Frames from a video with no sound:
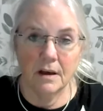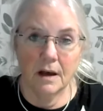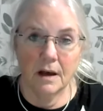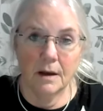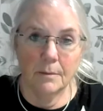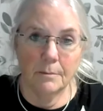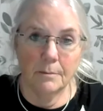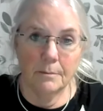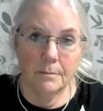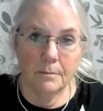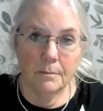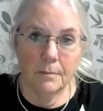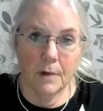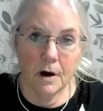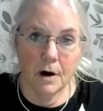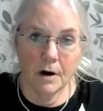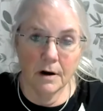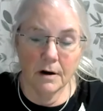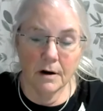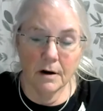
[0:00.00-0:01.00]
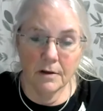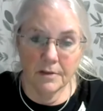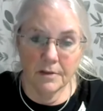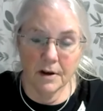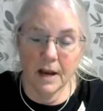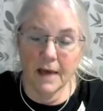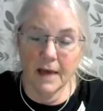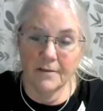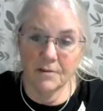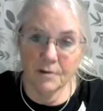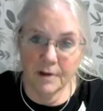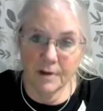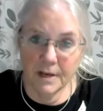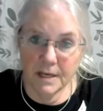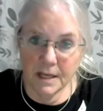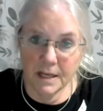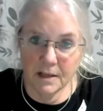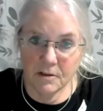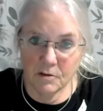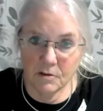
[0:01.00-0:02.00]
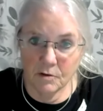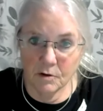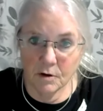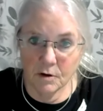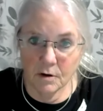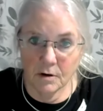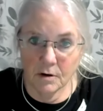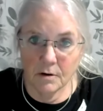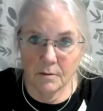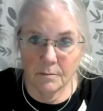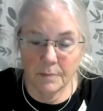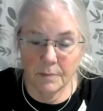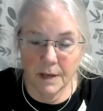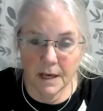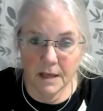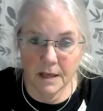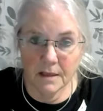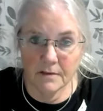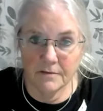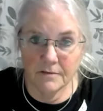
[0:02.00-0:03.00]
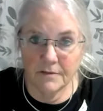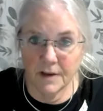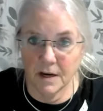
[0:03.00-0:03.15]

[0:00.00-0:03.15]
their lives are ending sooner because of